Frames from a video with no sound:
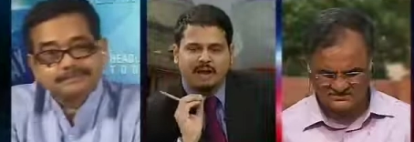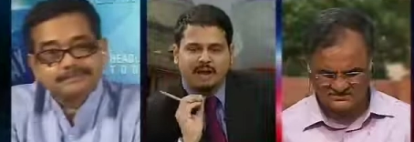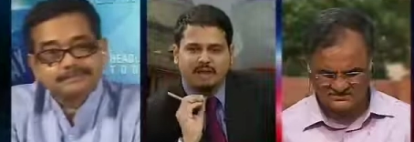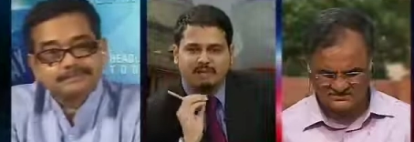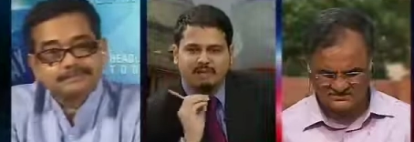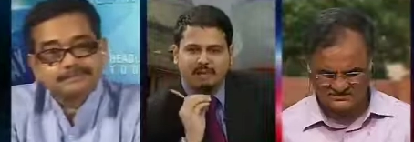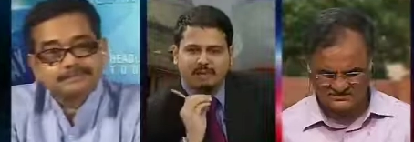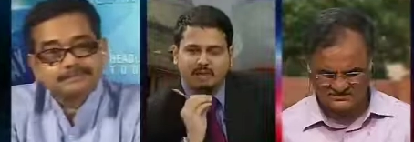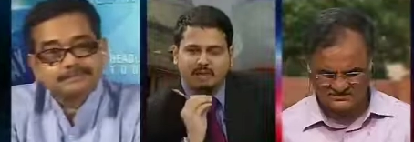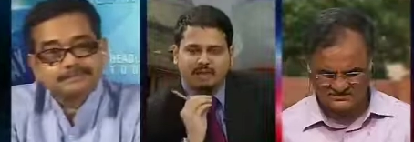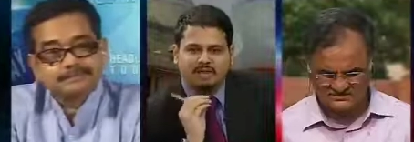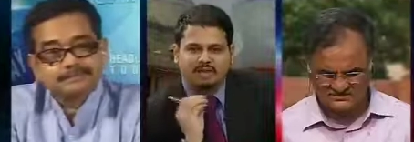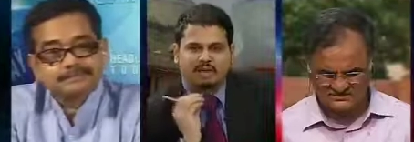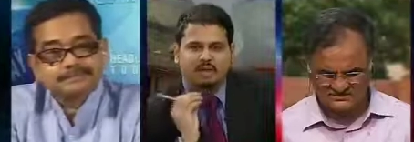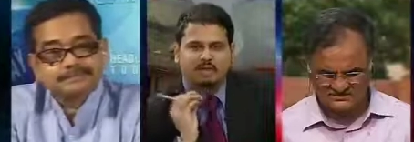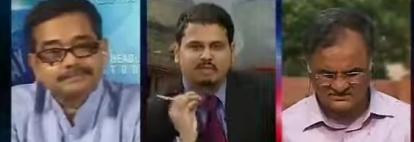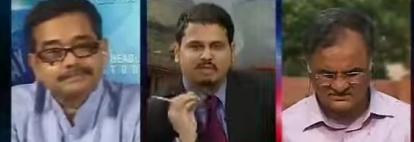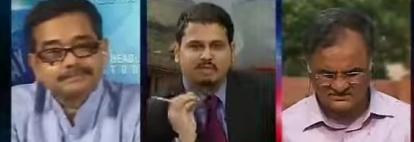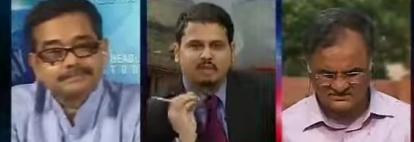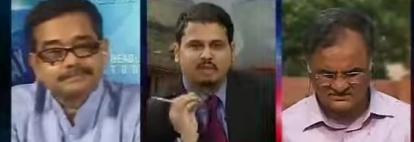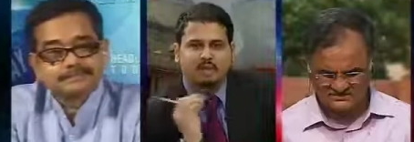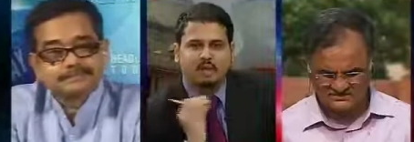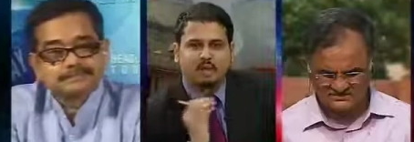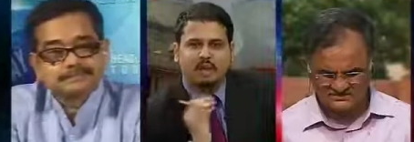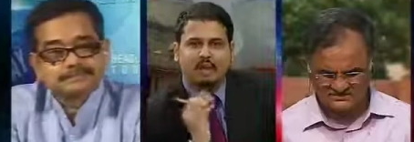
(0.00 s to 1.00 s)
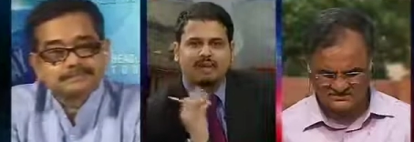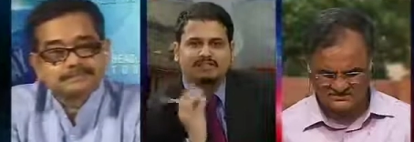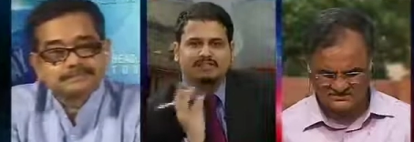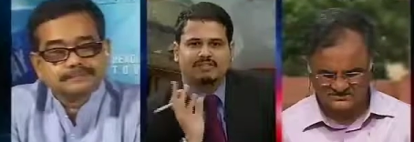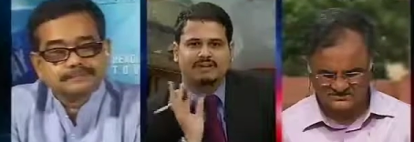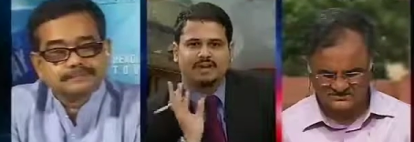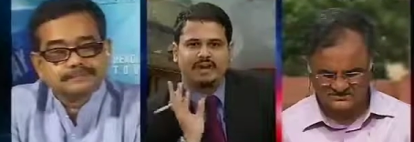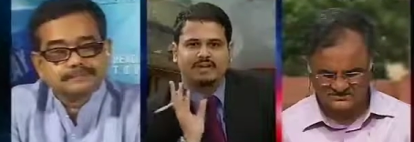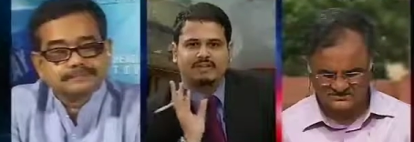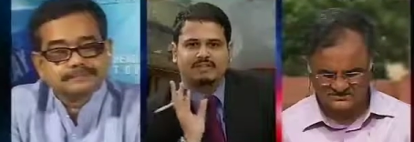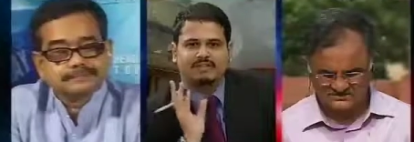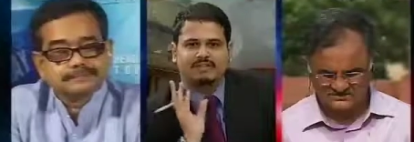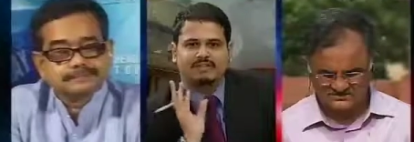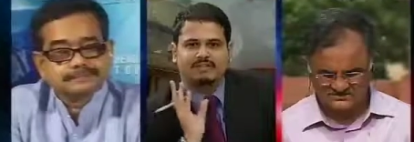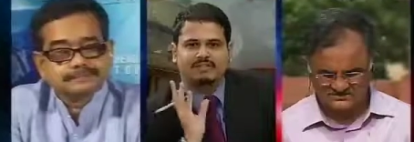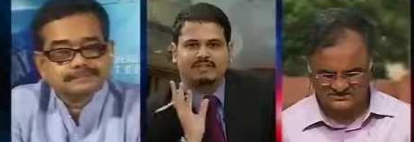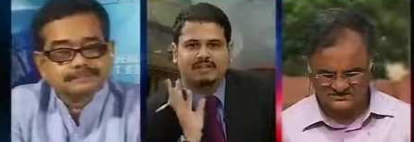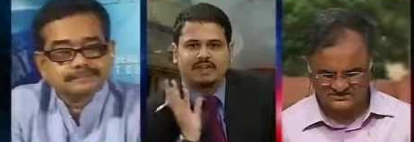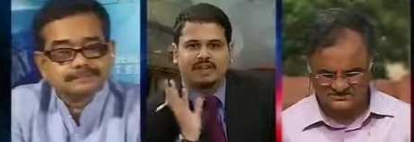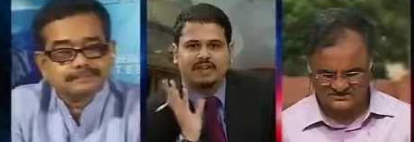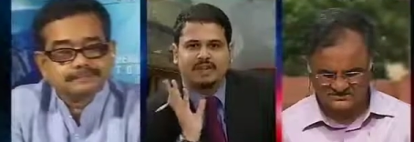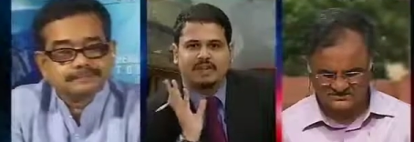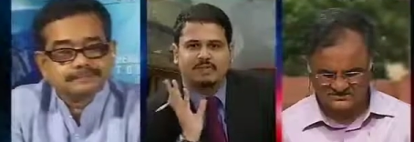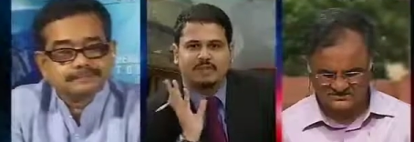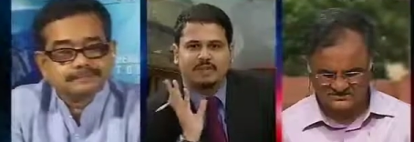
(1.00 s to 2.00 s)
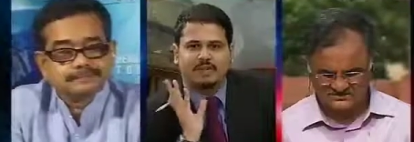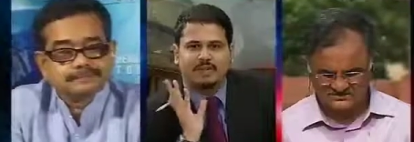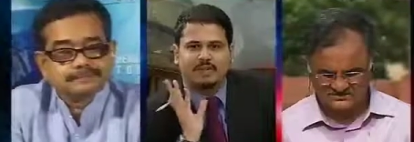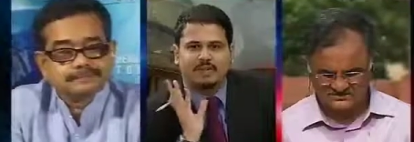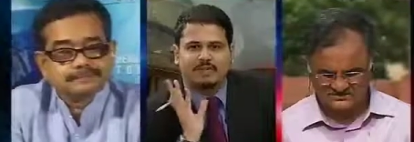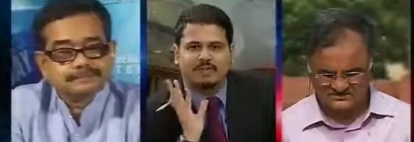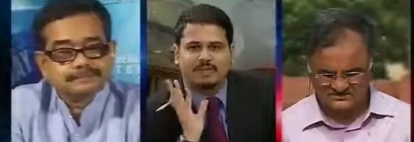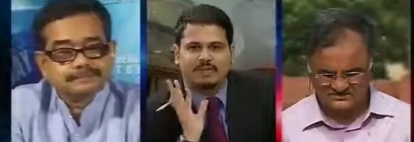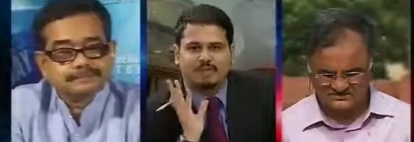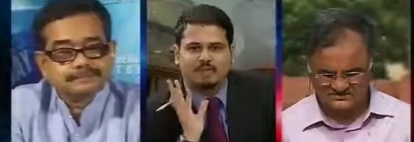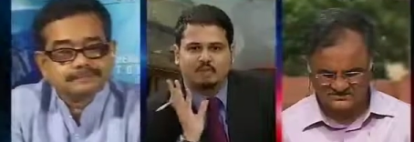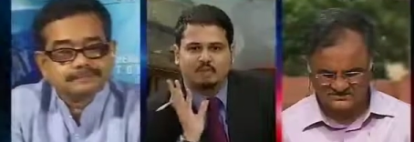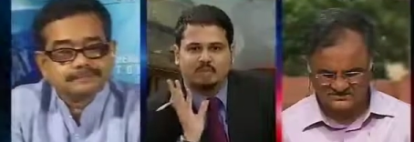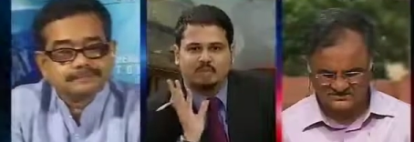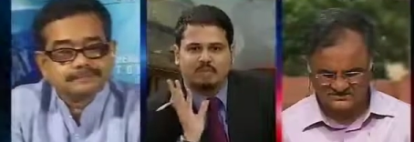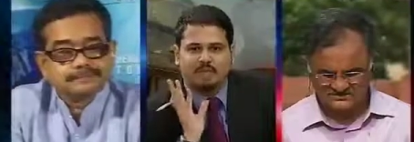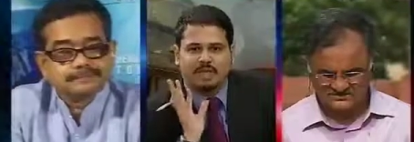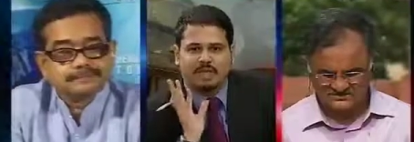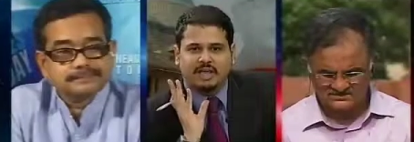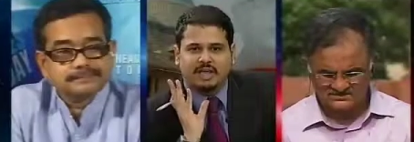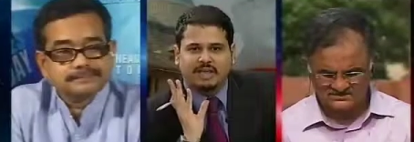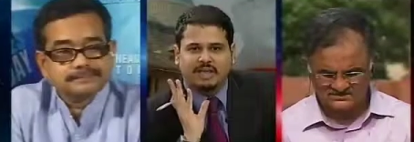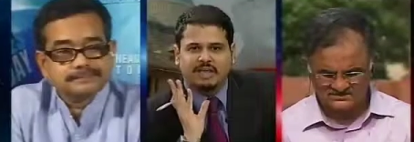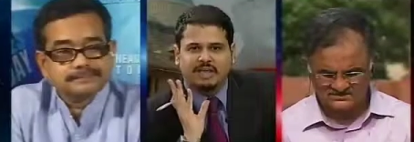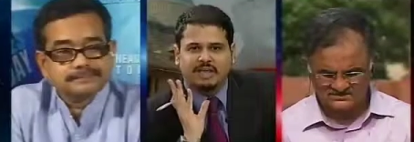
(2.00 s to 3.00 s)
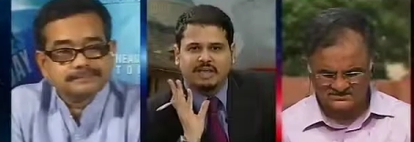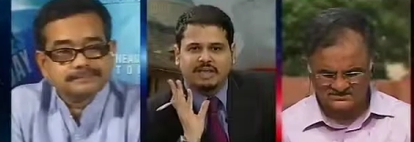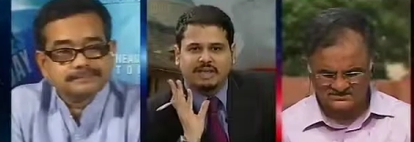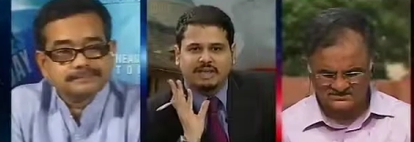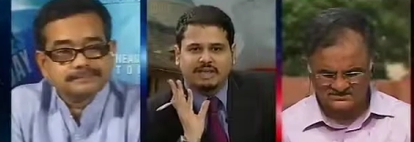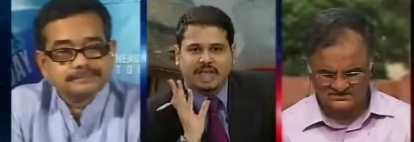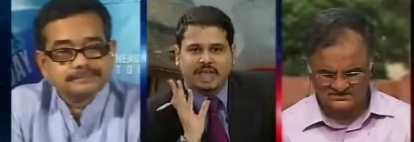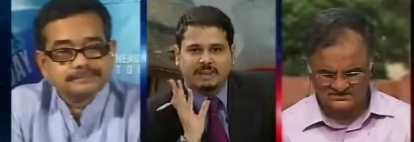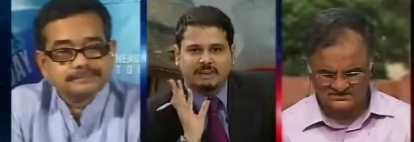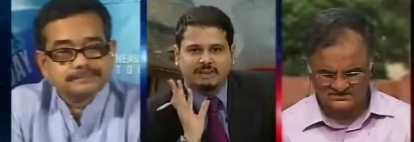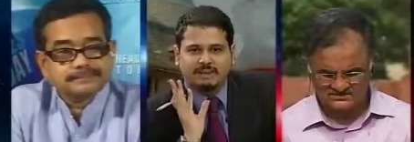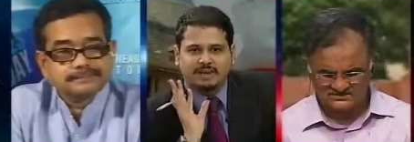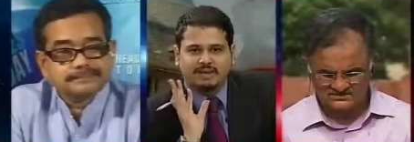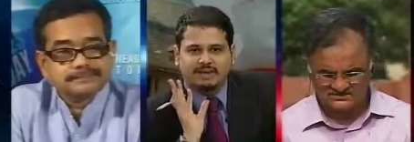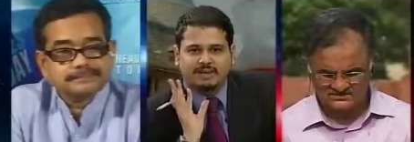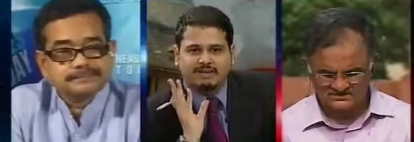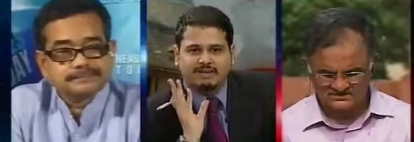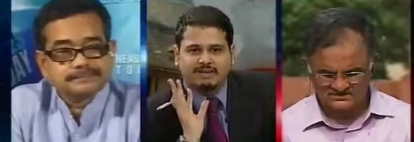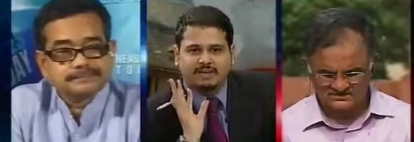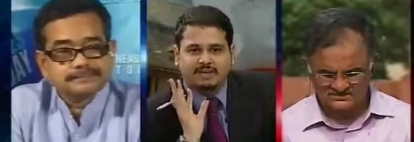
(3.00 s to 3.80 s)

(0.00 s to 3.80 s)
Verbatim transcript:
Speaker 1: Pranab Mukherjee is the US Navy SEAL within the UPA cabinet.